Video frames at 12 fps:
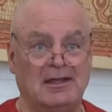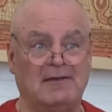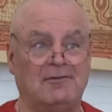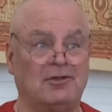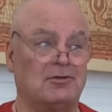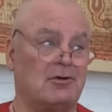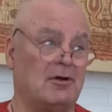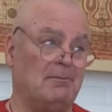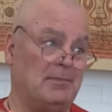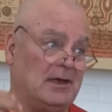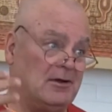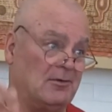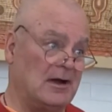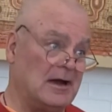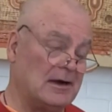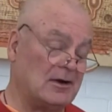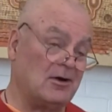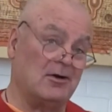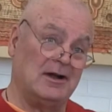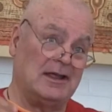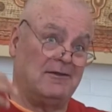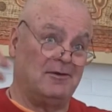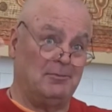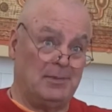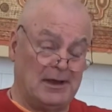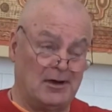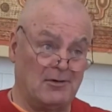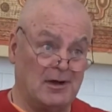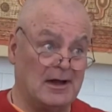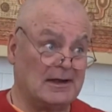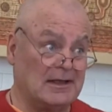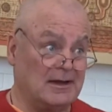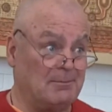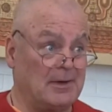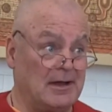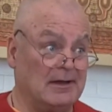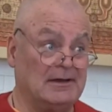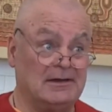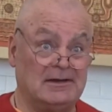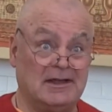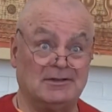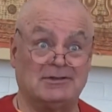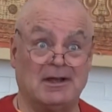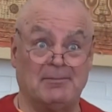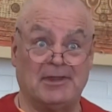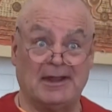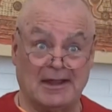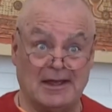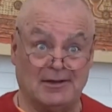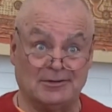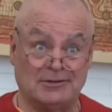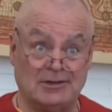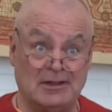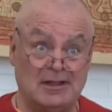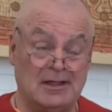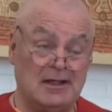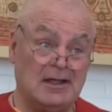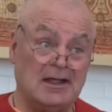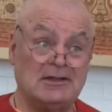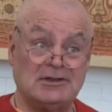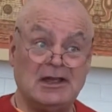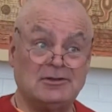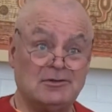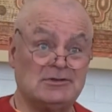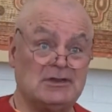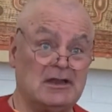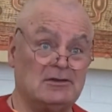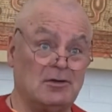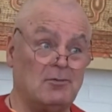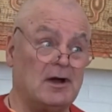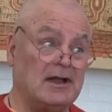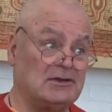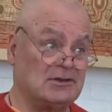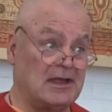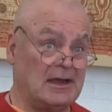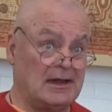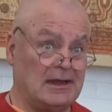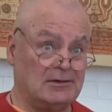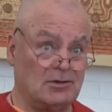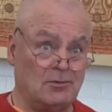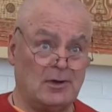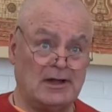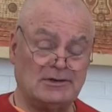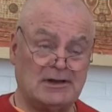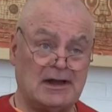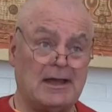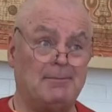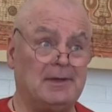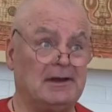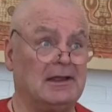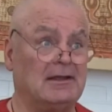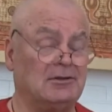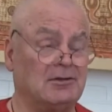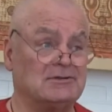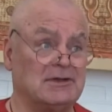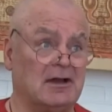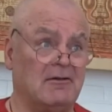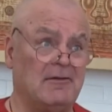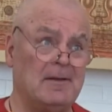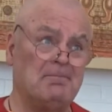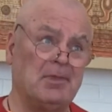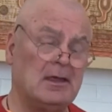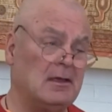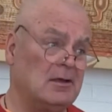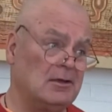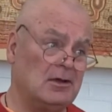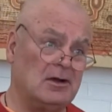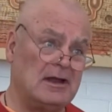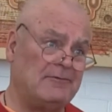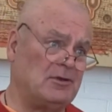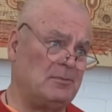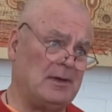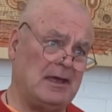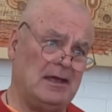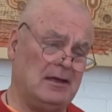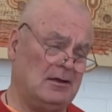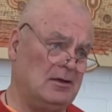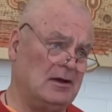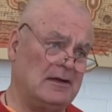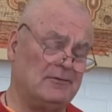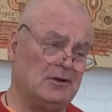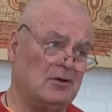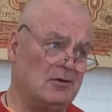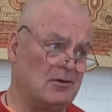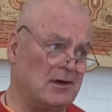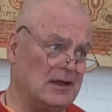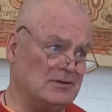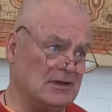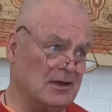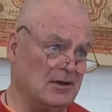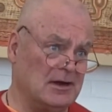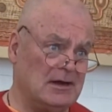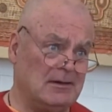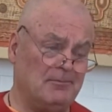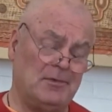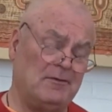If you throw a big rock or an even bigger rock in a pond, it does something else. It's interesting to watch that and to watch it happening in yourself. You don't have to pay, you don't have to go crazy on it.